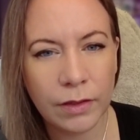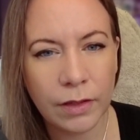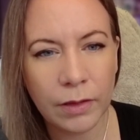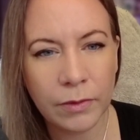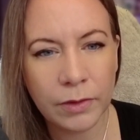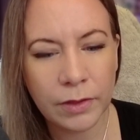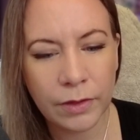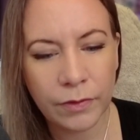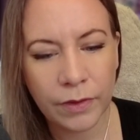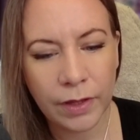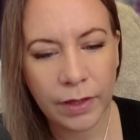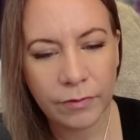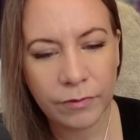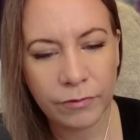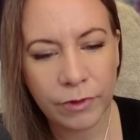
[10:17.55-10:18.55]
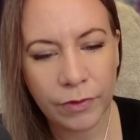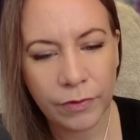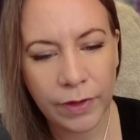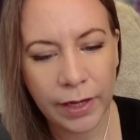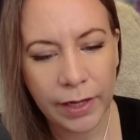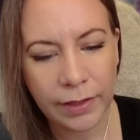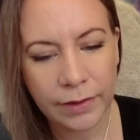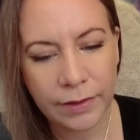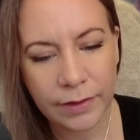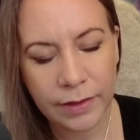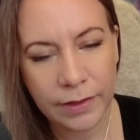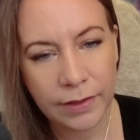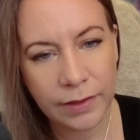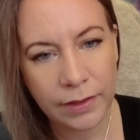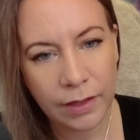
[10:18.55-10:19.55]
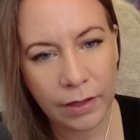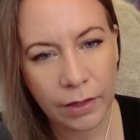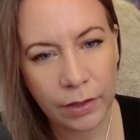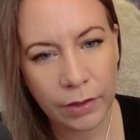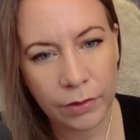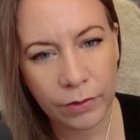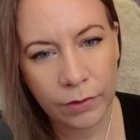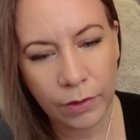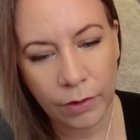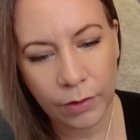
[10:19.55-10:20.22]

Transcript: I wonder if that reflects the style